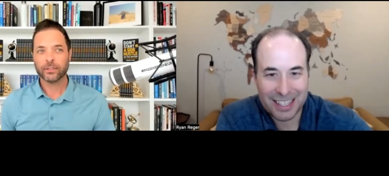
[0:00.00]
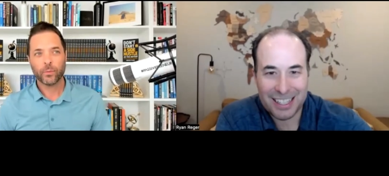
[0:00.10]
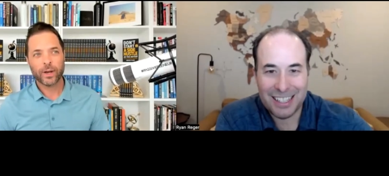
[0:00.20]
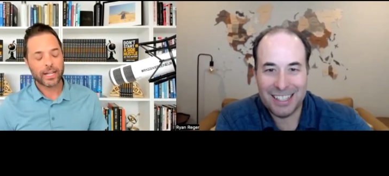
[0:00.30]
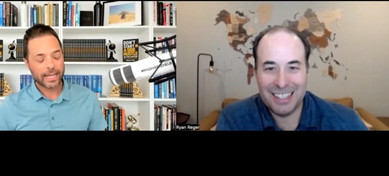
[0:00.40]

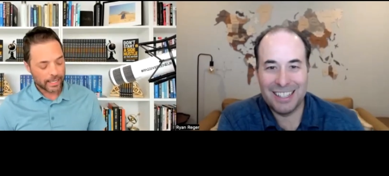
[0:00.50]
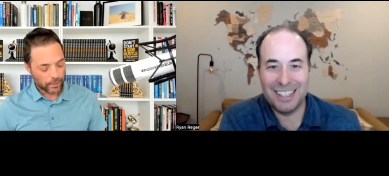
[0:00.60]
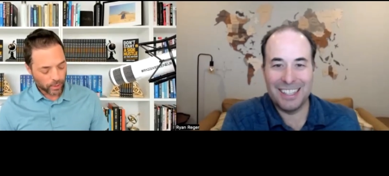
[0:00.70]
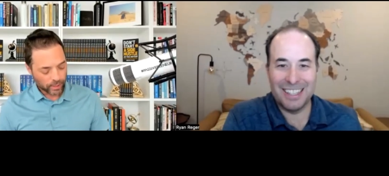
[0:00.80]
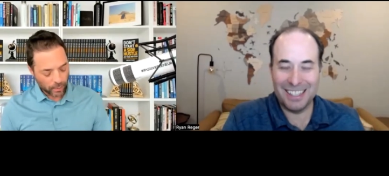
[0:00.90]
Speaker 1: Well, I
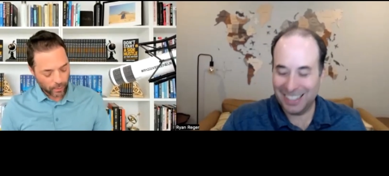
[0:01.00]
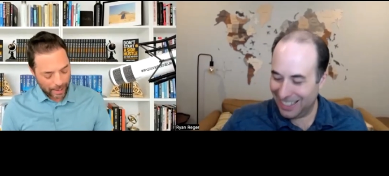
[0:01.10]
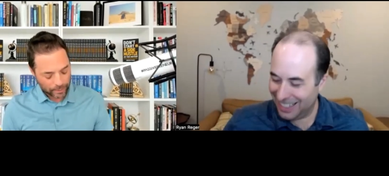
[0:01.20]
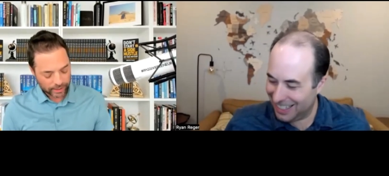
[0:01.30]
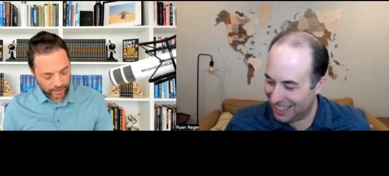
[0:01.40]
well, you know, when
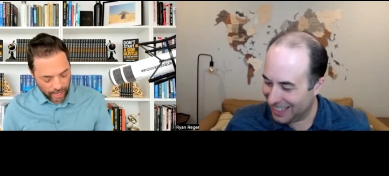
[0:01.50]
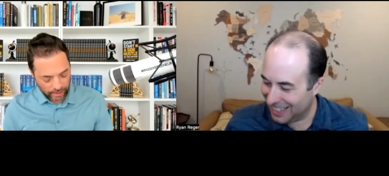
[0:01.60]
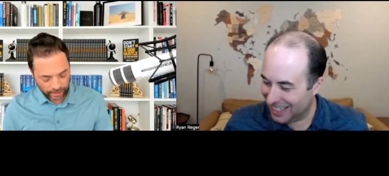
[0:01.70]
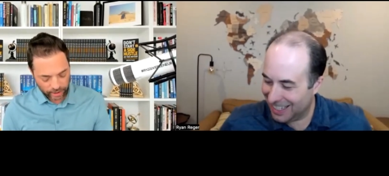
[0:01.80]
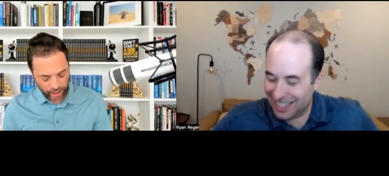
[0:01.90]
I was in
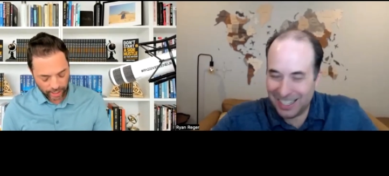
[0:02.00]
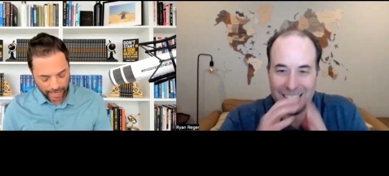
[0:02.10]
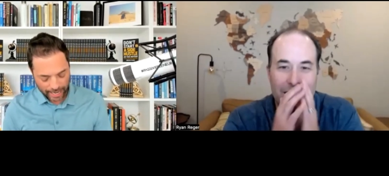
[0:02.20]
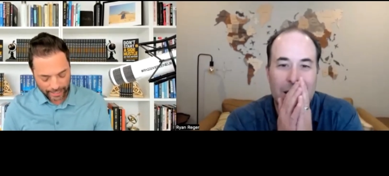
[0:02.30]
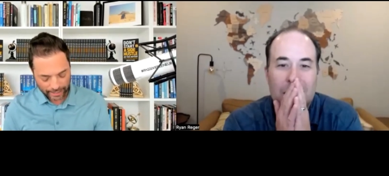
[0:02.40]
college,
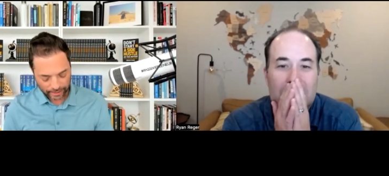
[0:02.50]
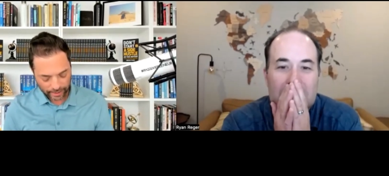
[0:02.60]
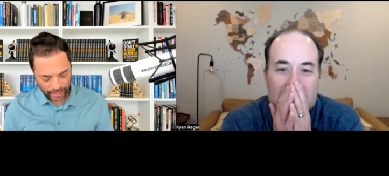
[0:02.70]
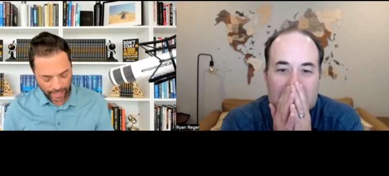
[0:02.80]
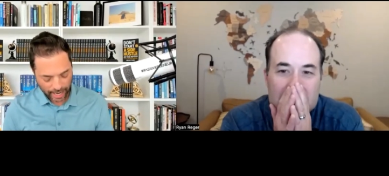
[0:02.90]
I,
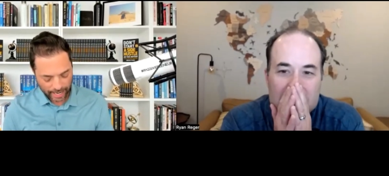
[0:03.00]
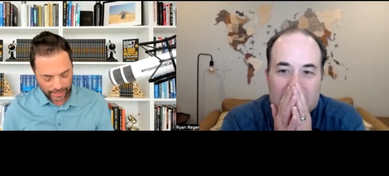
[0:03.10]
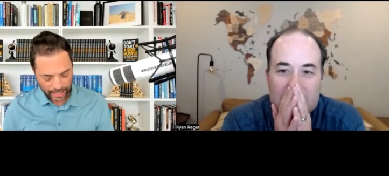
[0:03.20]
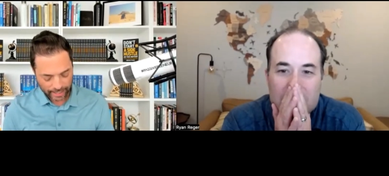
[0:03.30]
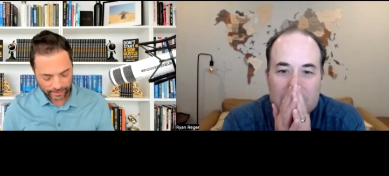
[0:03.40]
I I
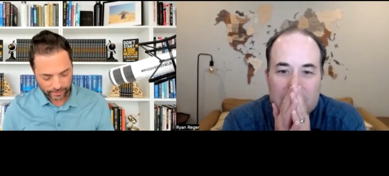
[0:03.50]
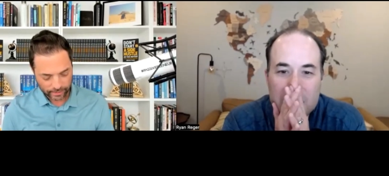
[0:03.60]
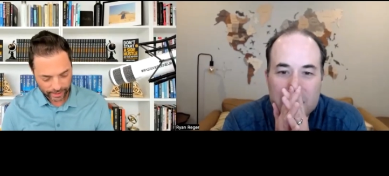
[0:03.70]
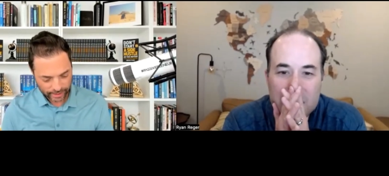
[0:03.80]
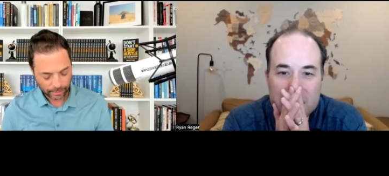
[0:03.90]
I
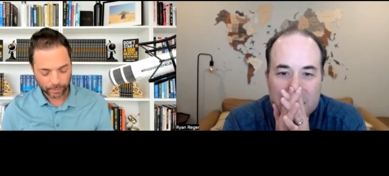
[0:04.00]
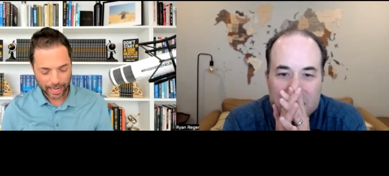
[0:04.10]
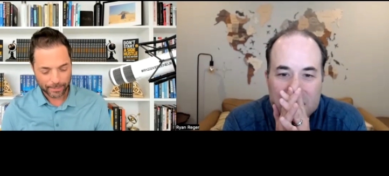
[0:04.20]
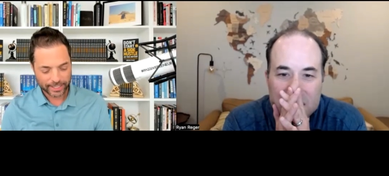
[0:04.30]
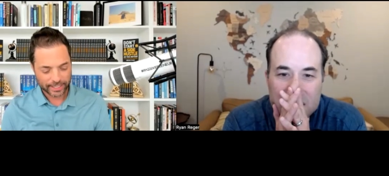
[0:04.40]
didn't
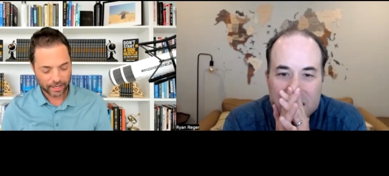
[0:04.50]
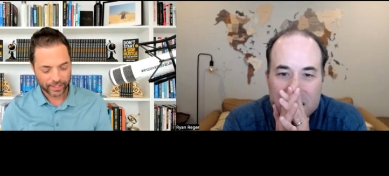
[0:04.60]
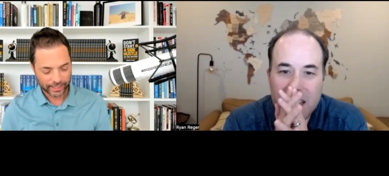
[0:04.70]
apply myself.